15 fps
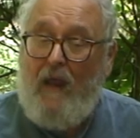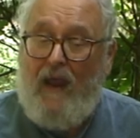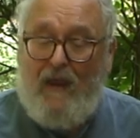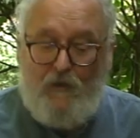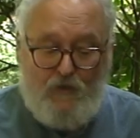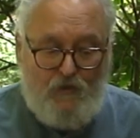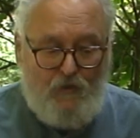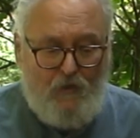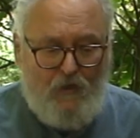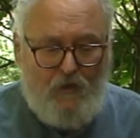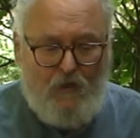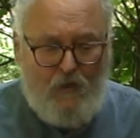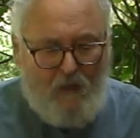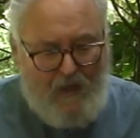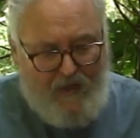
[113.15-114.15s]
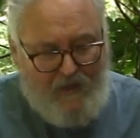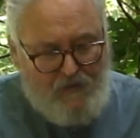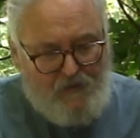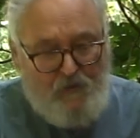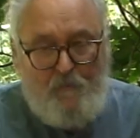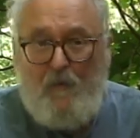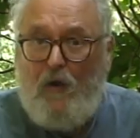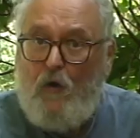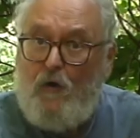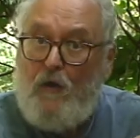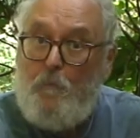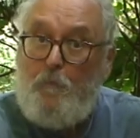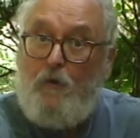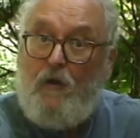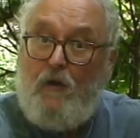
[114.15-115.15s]
And she took a glass of milk
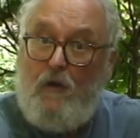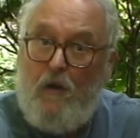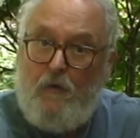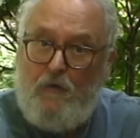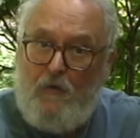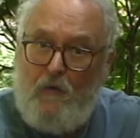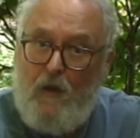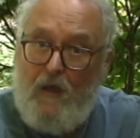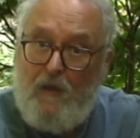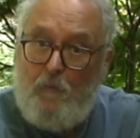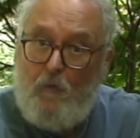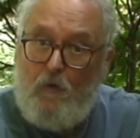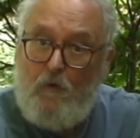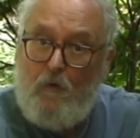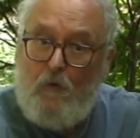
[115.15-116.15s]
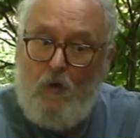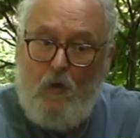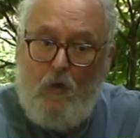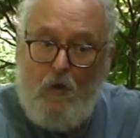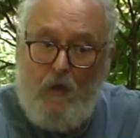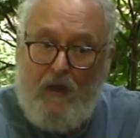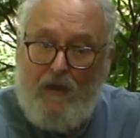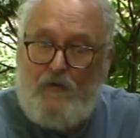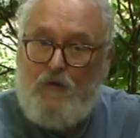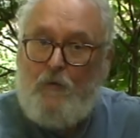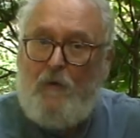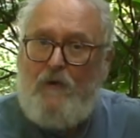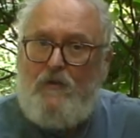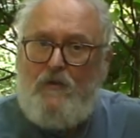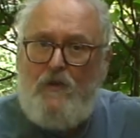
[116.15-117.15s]
and put it on the table. And she
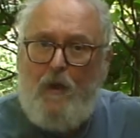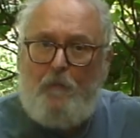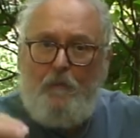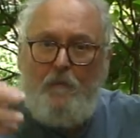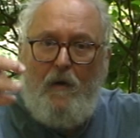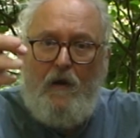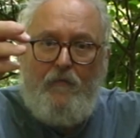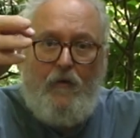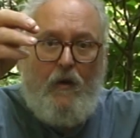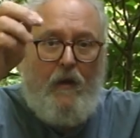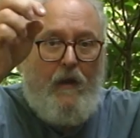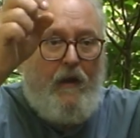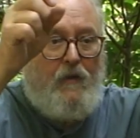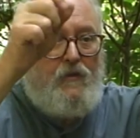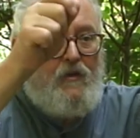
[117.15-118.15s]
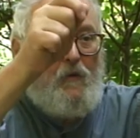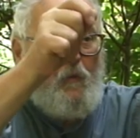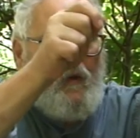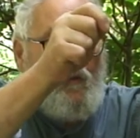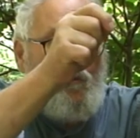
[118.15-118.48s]
reached up above her and she went,